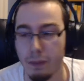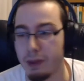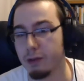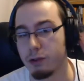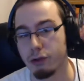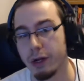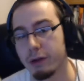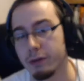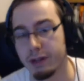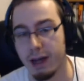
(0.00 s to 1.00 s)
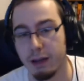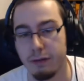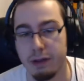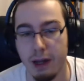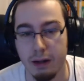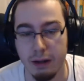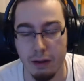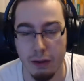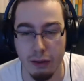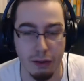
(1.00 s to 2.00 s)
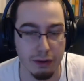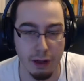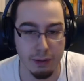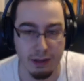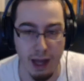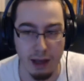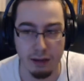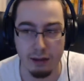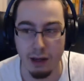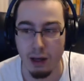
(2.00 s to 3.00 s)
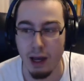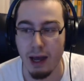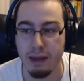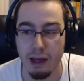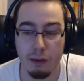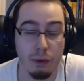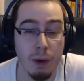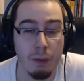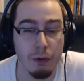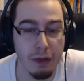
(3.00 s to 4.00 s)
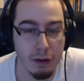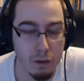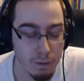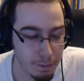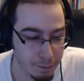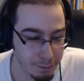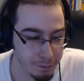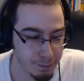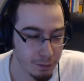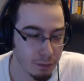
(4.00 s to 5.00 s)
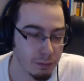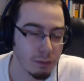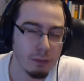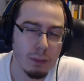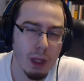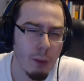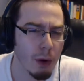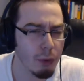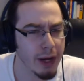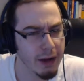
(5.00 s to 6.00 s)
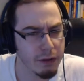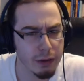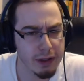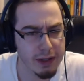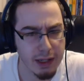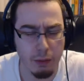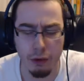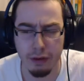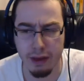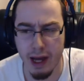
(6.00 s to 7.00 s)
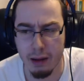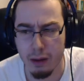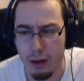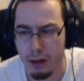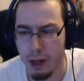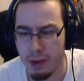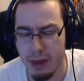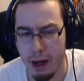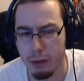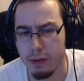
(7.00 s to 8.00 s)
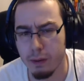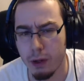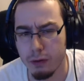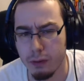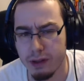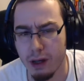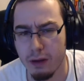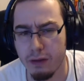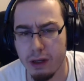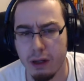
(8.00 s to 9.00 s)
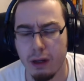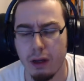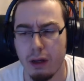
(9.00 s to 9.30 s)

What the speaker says: these triggers that live inside the zombies' heads, and they can remember things. But we haven't really seen it more than that. I mean, that was the most we saw of it.